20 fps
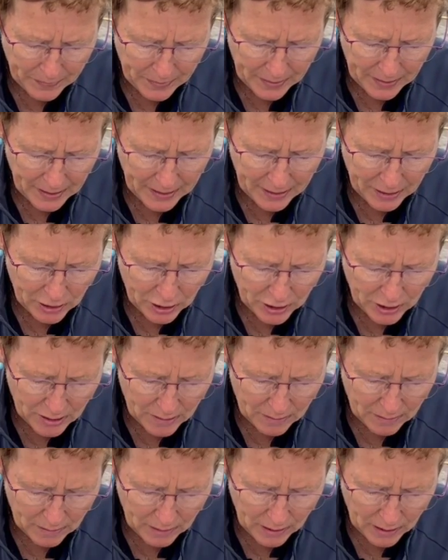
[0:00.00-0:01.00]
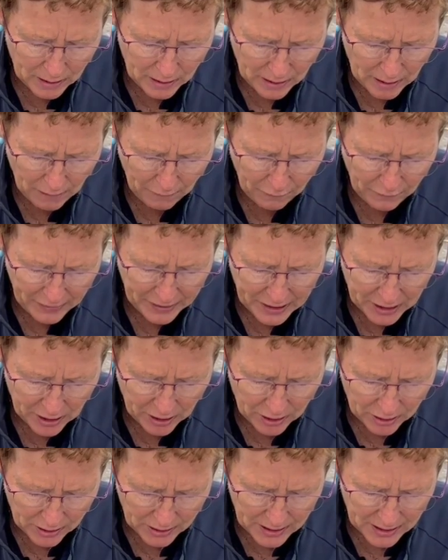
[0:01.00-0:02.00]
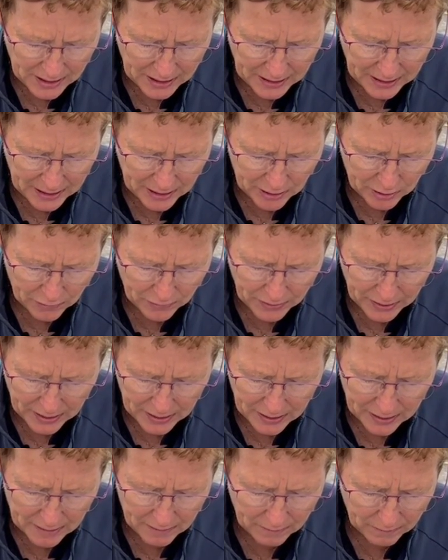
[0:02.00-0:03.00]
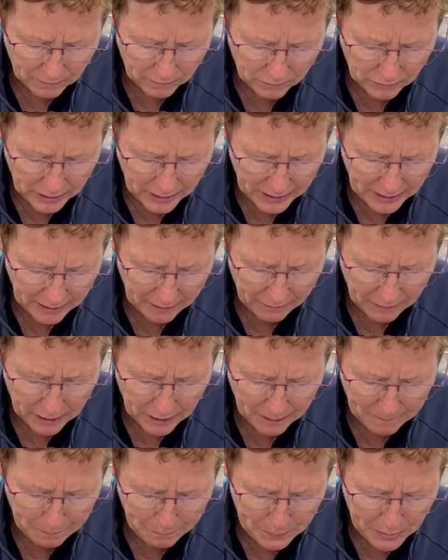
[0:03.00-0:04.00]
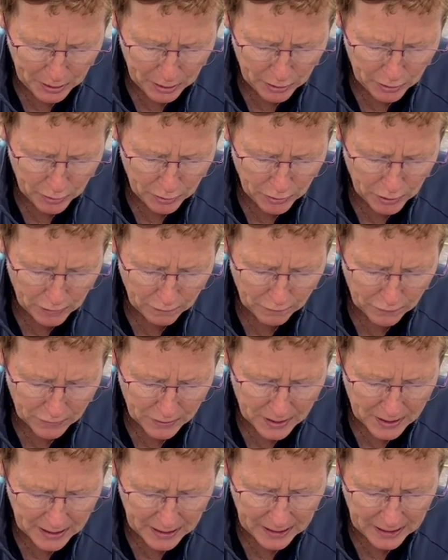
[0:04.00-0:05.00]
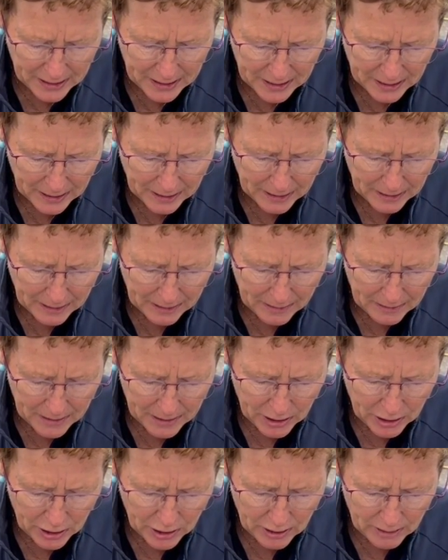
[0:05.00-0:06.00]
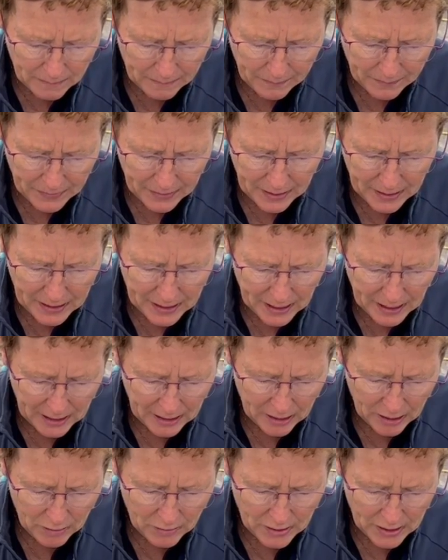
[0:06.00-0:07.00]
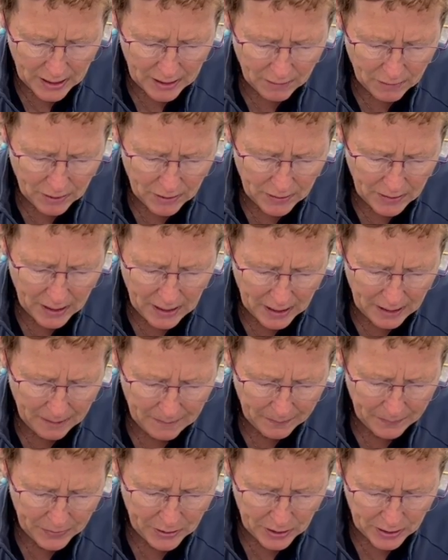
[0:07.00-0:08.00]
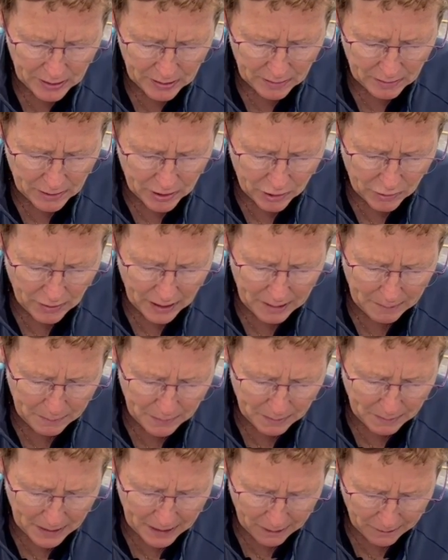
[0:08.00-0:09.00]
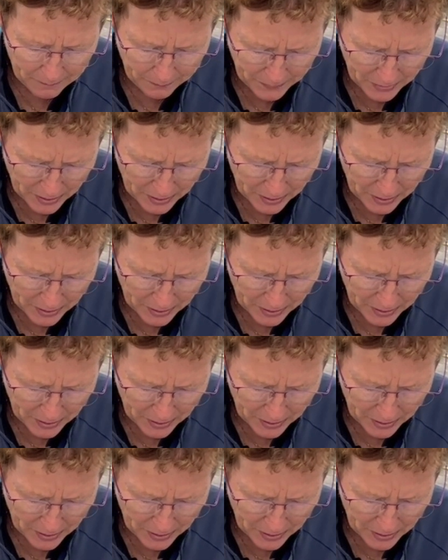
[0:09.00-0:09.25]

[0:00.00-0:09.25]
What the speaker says: They're just lovely dark seeds on this. Really beautiful seeds. Let's just take those out of there. Just scrape them out.